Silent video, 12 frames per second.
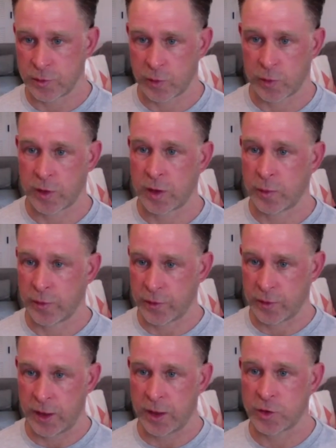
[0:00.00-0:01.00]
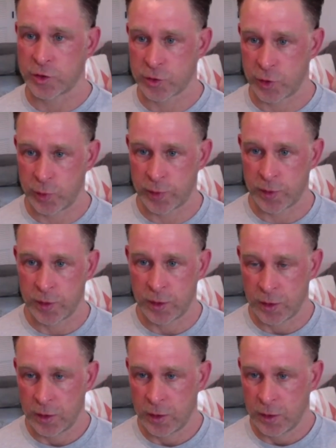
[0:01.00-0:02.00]
We're working with a Danish group.
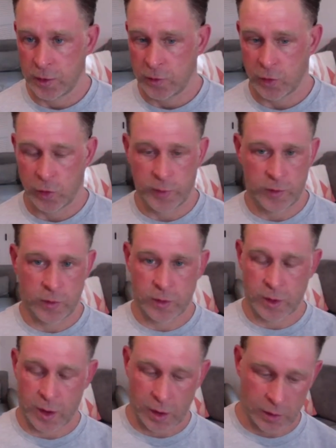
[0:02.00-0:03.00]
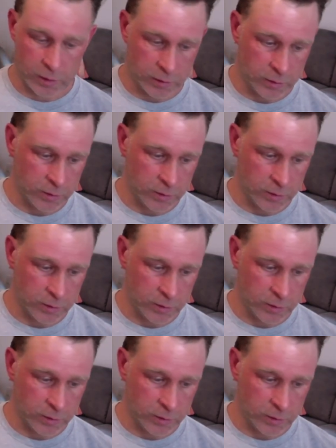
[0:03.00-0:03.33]
So we took our